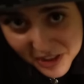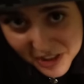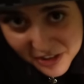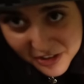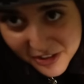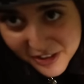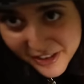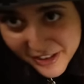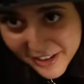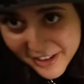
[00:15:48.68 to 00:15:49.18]
in
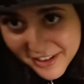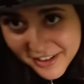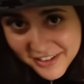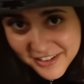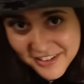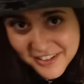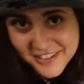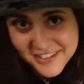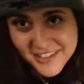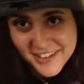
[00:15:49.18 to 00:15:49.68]
here
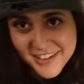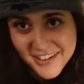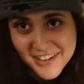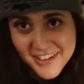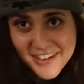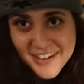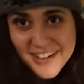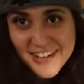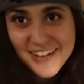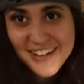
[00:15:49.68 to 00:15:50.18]
tonight.
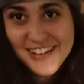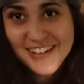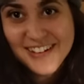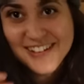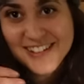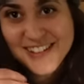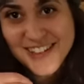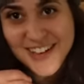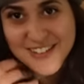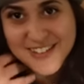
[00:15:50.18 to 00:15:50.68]

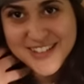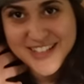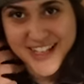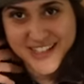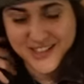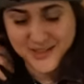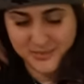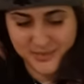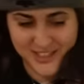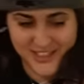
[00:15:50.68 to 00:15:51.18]
Don't
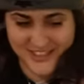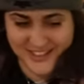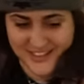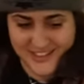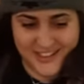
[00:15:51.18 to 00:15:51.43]
test me.